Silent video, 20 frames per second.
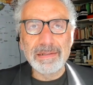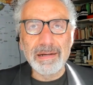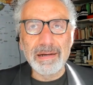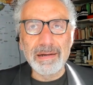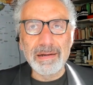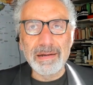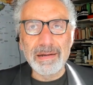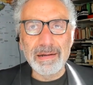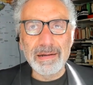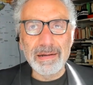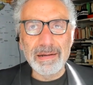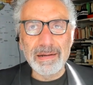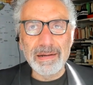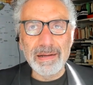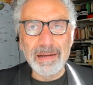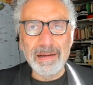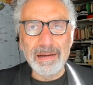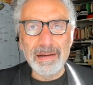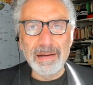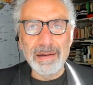
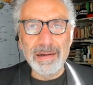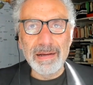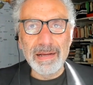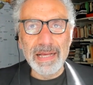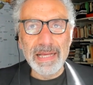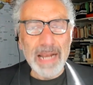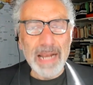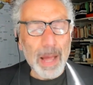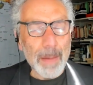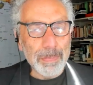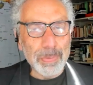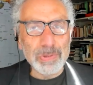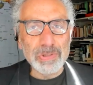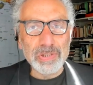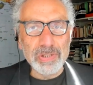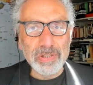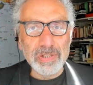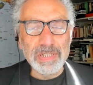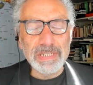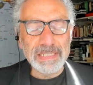an
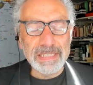opportunity